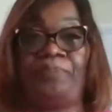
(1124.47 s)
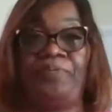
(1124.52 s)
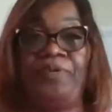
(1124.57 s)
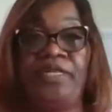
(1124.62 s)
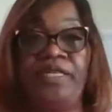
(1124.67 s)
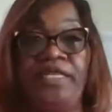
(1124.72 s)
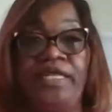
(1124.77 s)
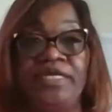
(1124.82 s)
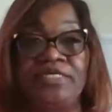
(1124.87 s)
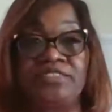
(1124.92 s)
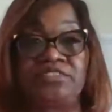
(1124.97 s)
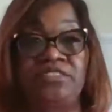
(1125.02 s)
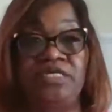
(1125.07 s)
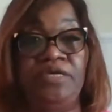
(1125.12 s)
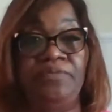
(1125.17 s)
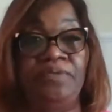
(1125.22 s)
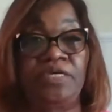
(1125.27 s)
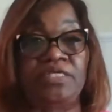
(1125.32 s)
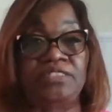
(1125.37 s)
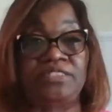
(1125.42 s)

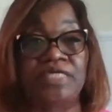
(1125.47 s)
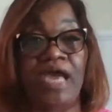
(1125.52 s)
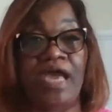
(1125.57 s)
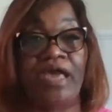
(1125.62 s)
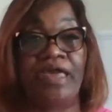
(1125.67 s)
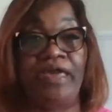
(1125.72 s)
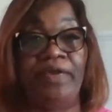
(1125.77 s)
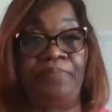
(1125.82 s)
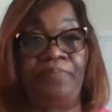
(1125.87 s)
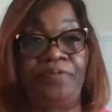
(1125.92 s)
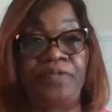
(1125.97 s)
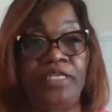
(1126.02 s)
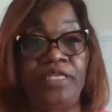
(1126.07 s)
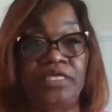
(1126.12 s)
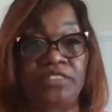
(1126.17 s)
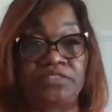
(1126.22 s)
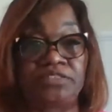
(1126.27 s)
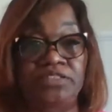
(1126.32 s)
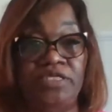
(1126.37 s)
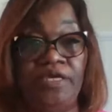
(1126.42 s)
PTSD because I had
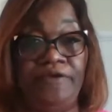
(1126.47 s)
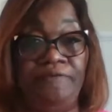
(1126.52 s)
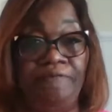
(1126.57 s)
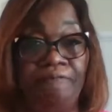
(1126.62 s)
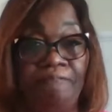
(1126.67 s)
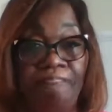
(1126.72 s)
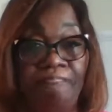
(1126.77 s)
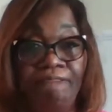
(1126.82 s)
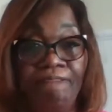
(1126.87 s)
PTSD,